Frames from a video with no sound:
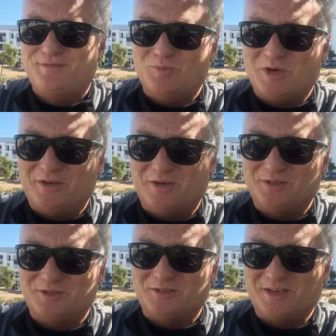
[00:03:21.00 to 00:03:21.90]
You might
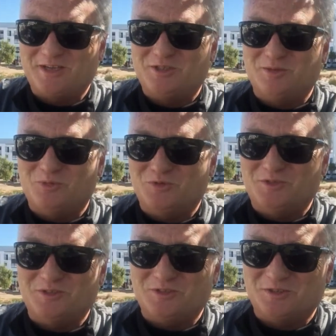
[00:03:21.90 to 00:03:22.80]
notice that I actually
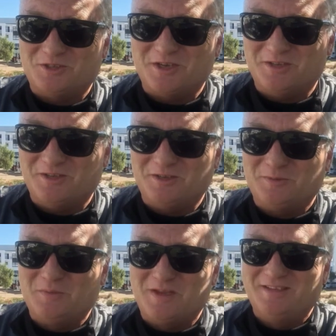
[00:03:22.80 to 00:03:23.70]
moved into the shade
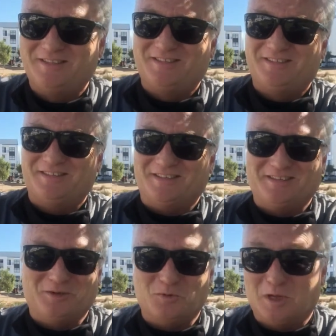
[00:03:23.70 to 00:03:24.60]
there
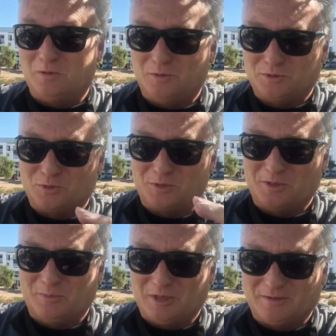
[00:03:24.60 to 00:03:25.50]
while we were
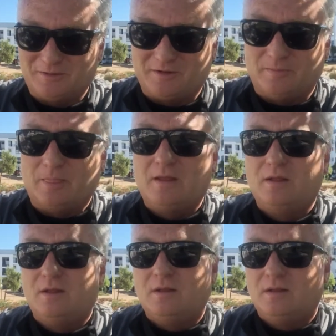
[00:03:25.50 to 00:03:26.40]
talking about crime.
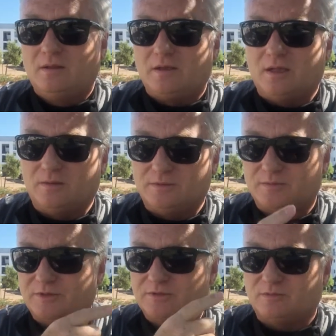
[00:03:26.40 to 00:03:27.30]
Yeah, there was
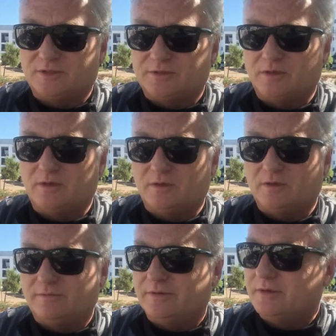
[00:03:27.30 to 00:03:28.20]
a bit too much going on
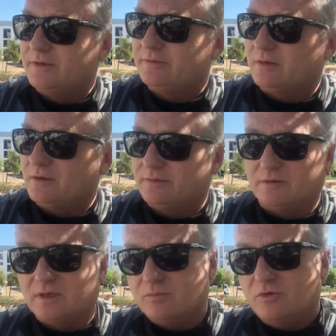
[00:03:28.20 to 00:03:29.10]
over there, so I
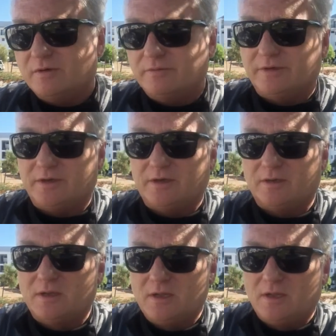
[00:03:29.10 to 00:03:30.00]
thought I'd move over
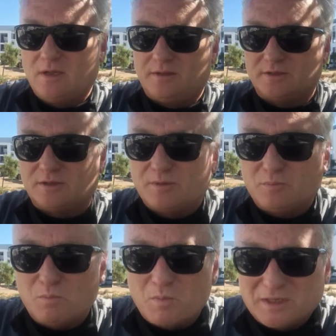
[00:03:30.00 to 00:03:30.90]
here. There's not
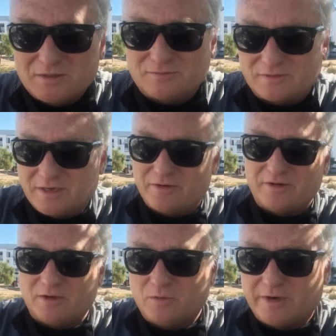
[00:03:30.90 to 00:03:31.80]
much of an
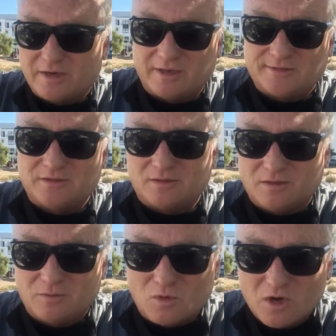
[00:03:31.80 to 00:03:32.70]
area where I can actually
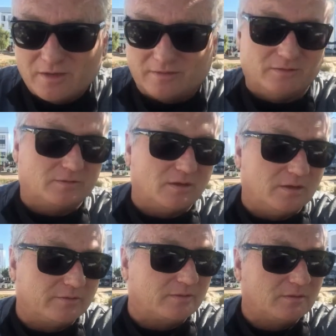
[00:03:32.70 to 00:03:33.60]
go and work these
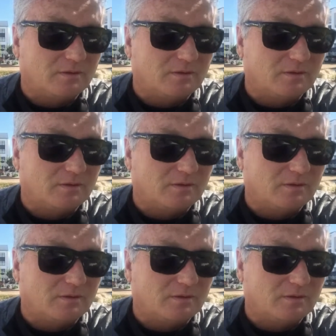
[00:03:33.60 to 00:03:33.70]
days.